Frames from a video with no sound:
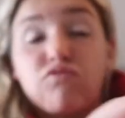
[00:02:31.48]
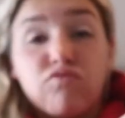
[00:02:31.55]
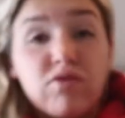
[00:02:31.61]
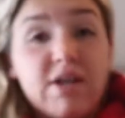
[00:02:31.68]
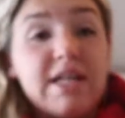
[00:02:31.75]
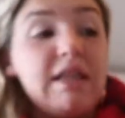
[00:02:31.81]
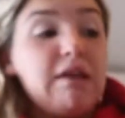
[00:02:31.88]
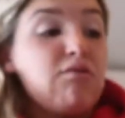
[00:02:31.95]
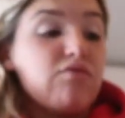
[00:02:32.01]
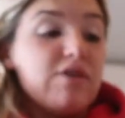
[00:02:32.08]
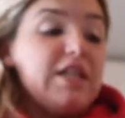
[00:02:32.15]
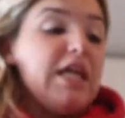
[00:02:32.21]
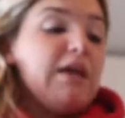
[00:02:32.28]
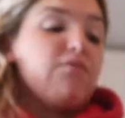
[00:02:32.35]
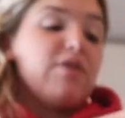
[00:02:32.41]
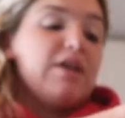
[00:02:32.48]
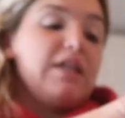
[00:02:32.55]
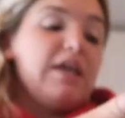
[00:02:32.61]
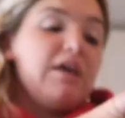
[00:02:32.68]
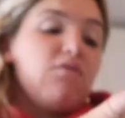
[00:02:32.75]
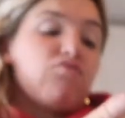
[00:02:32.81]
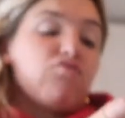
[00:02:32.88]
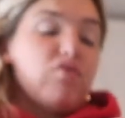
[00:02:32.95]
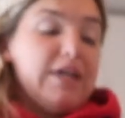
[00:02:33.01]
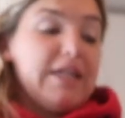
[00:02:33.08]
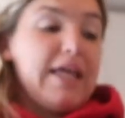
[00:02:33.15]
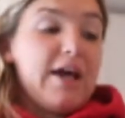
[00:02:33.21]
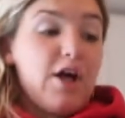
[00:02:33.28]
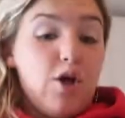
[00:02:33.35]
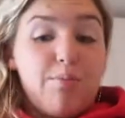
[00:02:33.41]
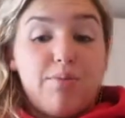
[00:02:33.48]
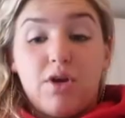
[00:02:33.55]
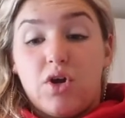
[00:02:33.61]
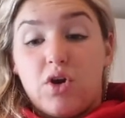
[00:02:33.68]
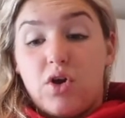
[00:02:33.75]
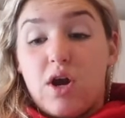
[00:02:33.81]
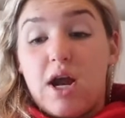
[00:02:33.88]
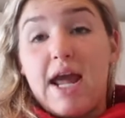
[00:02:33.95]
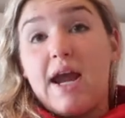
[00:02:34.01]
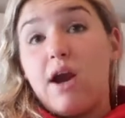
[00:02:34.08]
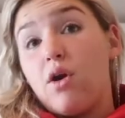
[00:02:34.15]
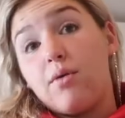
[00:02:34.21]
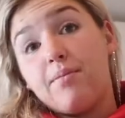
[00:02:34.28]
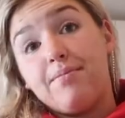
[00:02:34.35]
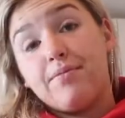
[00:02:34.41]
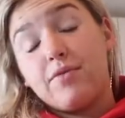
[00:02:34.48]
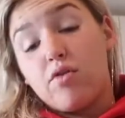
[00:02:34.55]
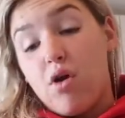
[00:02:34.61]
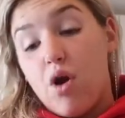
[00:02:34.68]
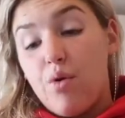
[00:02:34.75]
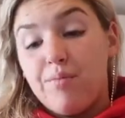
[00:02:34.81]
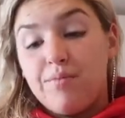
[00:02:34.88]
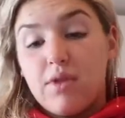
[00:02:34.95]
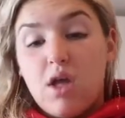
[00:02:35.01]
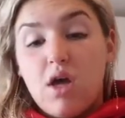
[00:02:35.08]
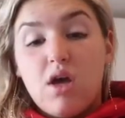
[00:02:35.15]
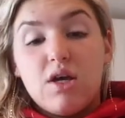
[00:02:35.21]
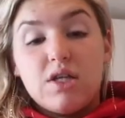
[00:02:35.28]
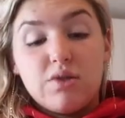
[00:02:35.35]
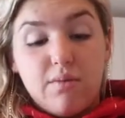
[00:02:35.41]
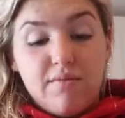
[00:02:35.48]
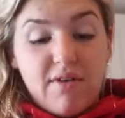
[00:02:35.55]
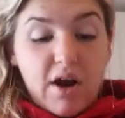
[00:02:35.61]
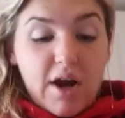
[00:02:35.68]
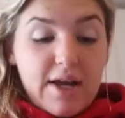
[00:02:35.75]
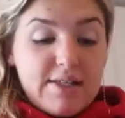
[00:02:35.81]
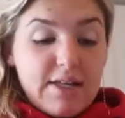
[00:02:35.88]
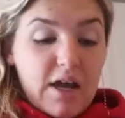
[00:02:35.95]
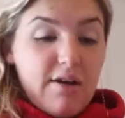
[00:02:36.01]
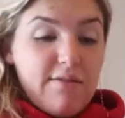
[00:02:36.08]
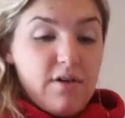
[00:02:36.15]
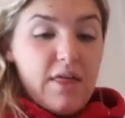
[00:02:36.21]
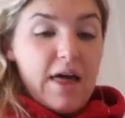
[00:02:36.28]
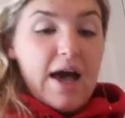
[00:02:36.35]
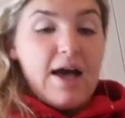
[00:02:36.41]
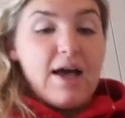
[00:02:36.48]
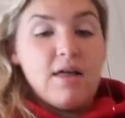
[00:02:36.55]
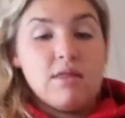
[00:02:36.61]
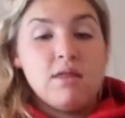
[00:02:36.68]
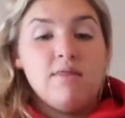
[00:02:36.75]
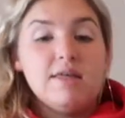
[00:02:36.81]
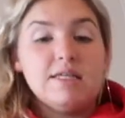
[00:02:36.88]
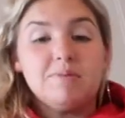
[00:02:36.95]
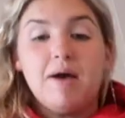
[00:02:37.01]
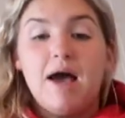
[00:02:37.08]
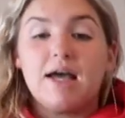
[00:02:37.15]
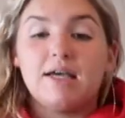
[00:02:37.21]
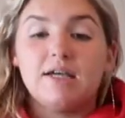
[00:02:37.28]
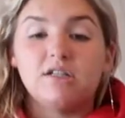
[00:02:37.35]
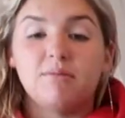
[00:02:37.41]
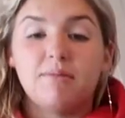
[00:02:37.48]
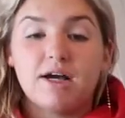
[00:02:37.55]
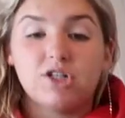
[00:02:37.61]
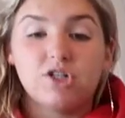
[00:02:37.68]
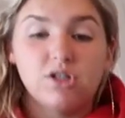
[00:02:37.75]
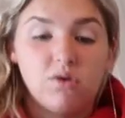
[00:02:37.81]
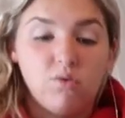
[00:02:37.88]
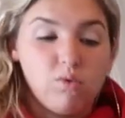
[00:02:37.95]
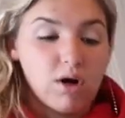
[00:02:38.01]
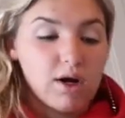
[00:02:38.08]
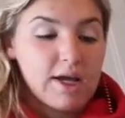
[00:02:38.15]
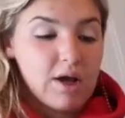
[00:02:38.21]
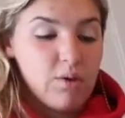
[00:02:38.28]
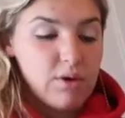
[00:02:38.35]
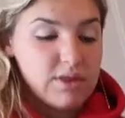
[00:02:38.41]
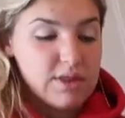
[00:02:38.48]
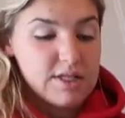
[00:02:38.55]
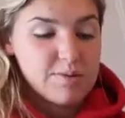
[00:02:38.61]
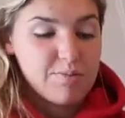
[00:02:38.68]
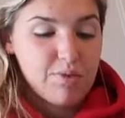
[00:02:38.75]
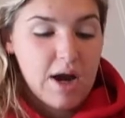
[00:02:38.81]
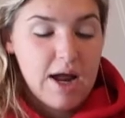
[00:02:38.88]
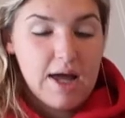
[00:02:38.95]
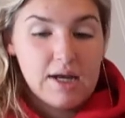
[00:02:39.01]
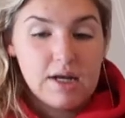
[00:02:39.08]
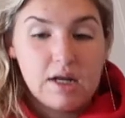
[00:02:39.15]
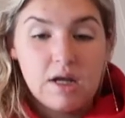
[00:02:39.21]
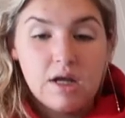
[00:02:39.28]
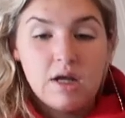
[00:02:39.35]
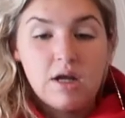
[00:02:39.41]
really help your hair grow. So I'm very excited for that. And then this package, I'm actually working with this brand.